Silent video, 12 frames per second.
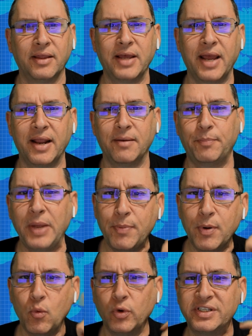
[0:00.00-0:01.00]
then
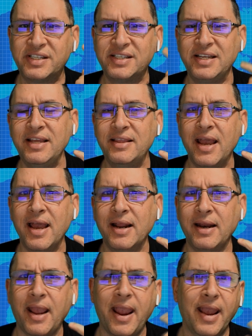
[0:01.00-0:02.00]
people would see
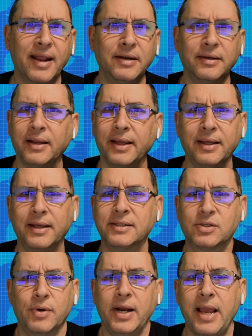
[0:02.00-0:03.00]
that and
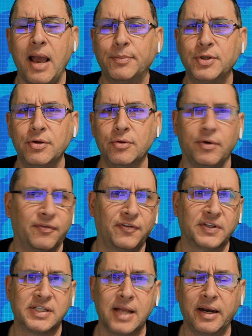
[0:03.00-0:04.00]
it's really up to you if
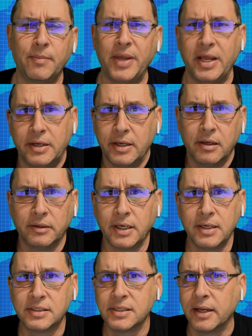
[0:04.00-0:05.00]
it's not a big deal
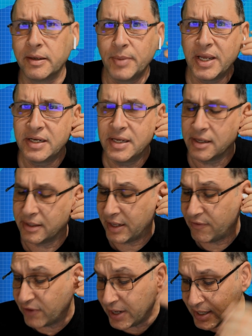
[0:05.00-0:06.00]
then it's not a big deal
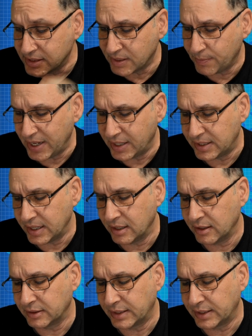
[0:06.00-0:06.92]
if it is a big deal